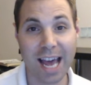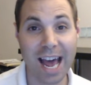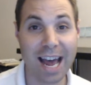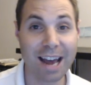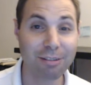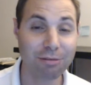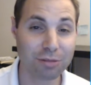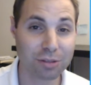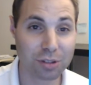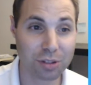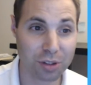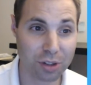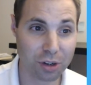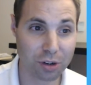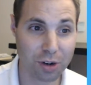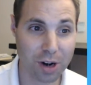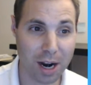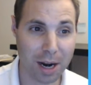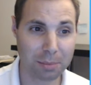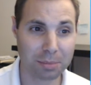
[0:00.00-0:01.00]
After the
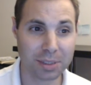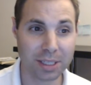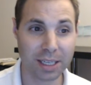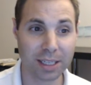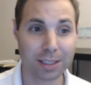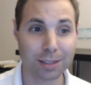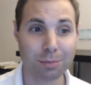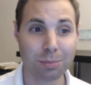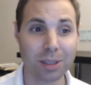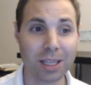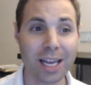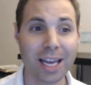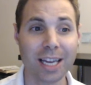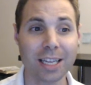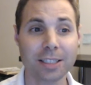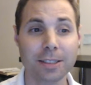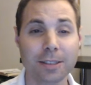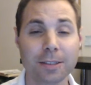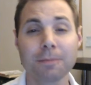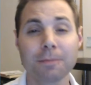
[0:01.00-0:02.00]
crime takes
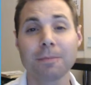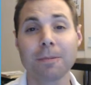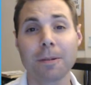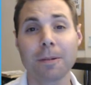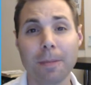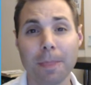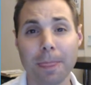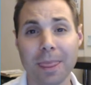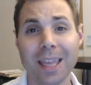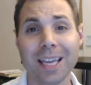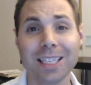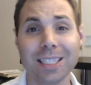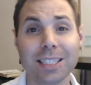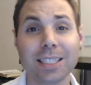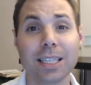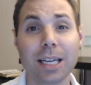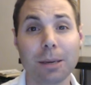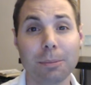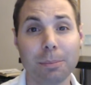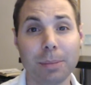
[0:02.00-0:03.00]
place, they
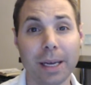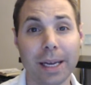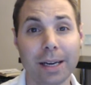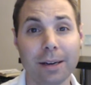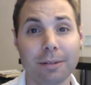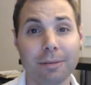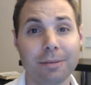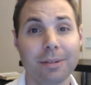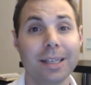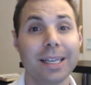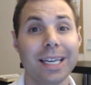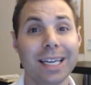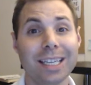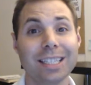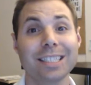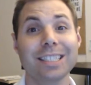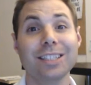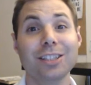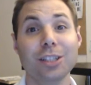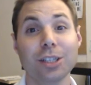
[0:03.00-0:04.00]
step in.
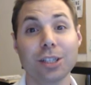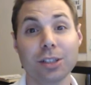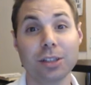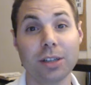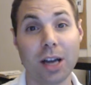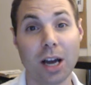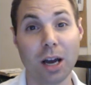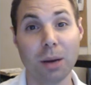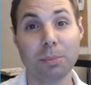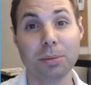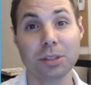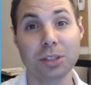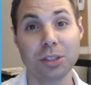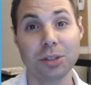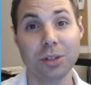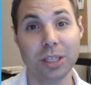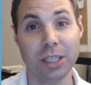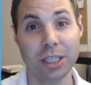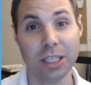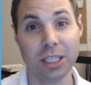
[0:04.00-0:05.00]
It's their
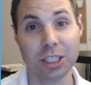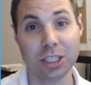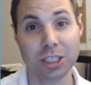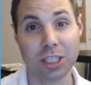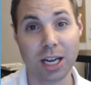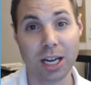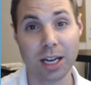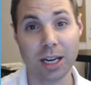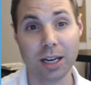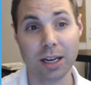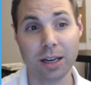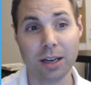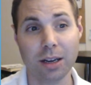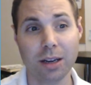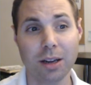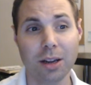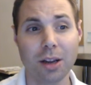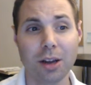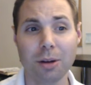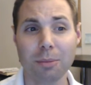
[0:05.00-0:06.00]
opportunity to shine.
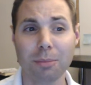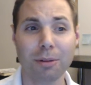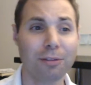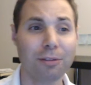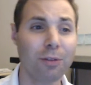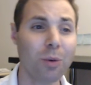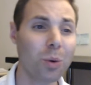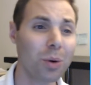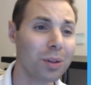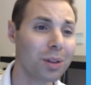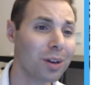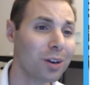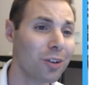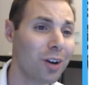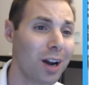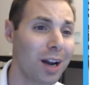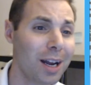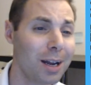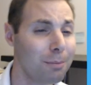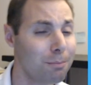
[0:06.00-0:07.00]
Before the
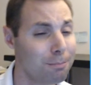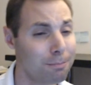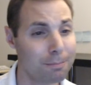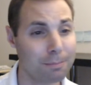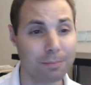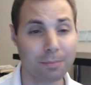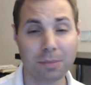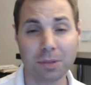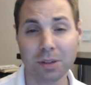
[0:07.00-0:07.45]
crime,